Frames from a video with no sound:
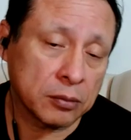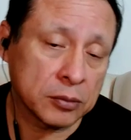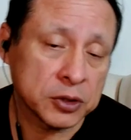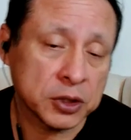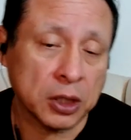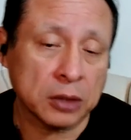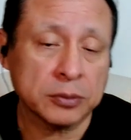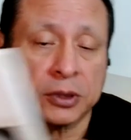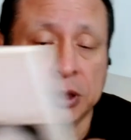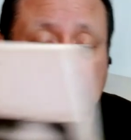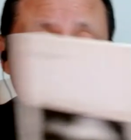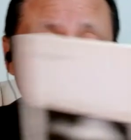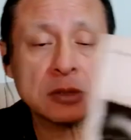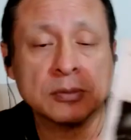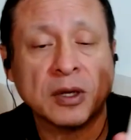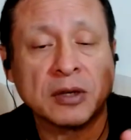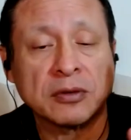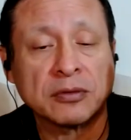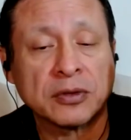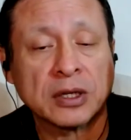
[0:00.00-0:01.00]
John McDowell is
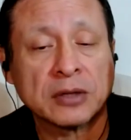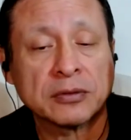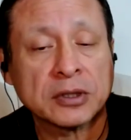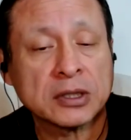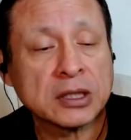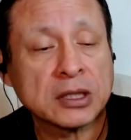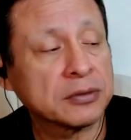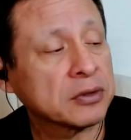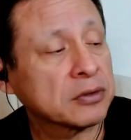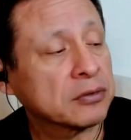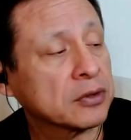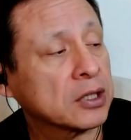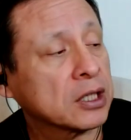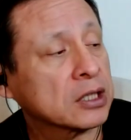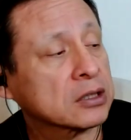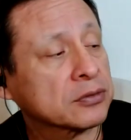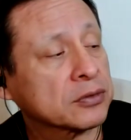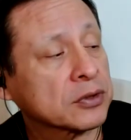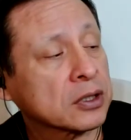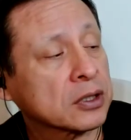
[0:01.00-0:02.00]
my favorite living
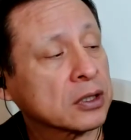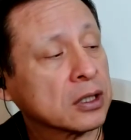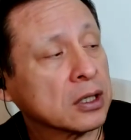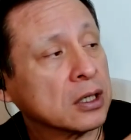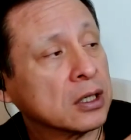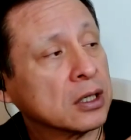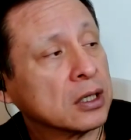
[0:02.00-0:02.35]
philosopher.